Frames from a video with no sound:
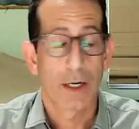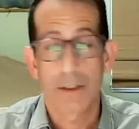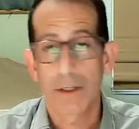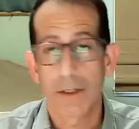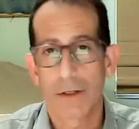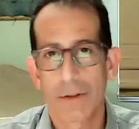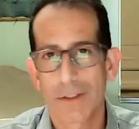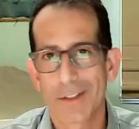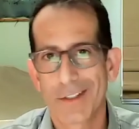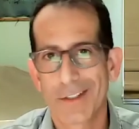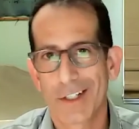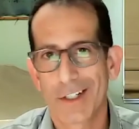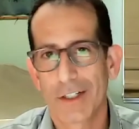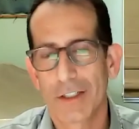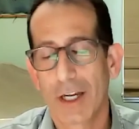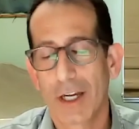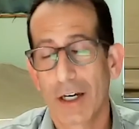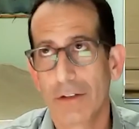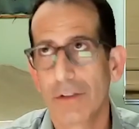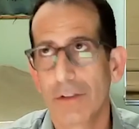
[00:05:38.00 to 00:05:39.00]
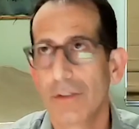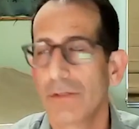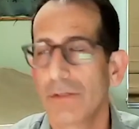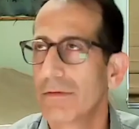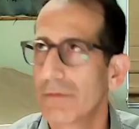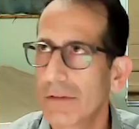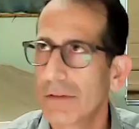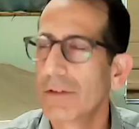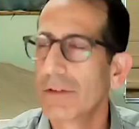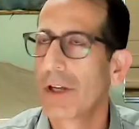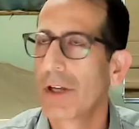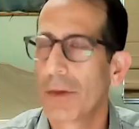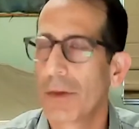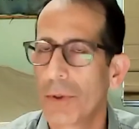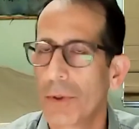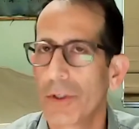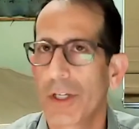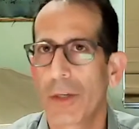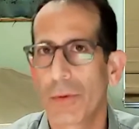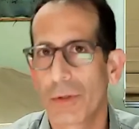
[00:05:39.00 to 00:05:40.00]
no, it's yeah, a
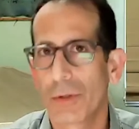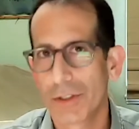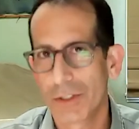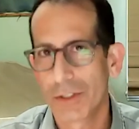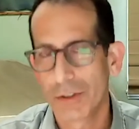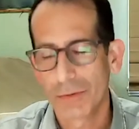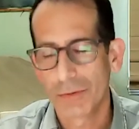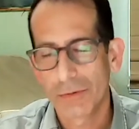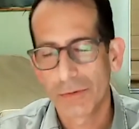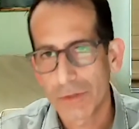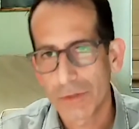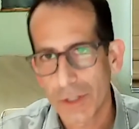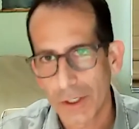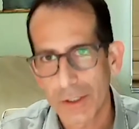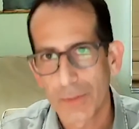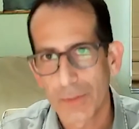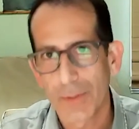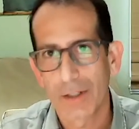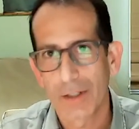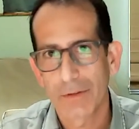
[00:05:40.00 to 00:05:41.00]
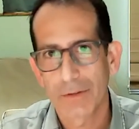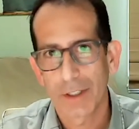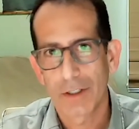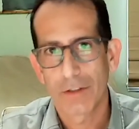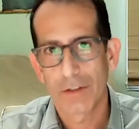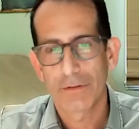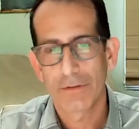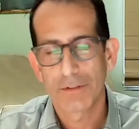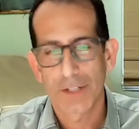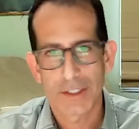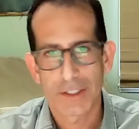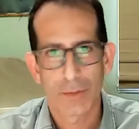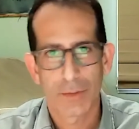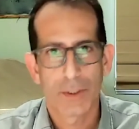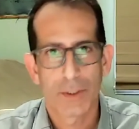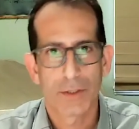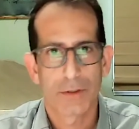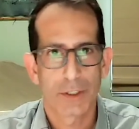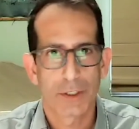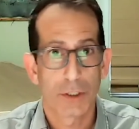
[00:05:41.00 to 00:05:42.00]
couple keywords you talked about there:
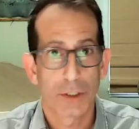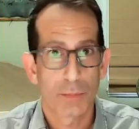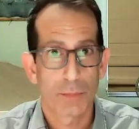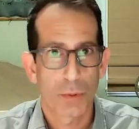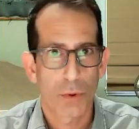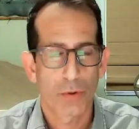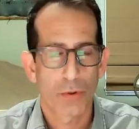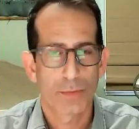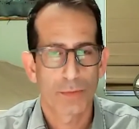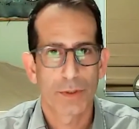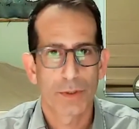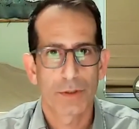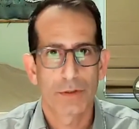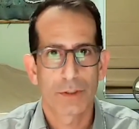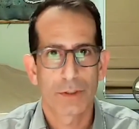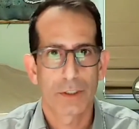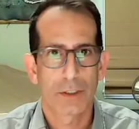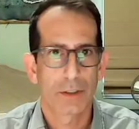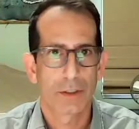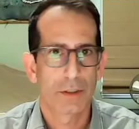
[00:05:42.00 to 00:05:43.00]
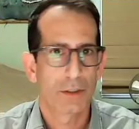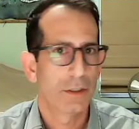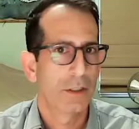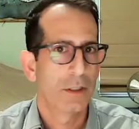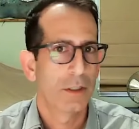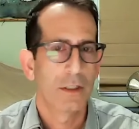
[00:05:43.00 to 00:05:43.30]
flexibility, portability,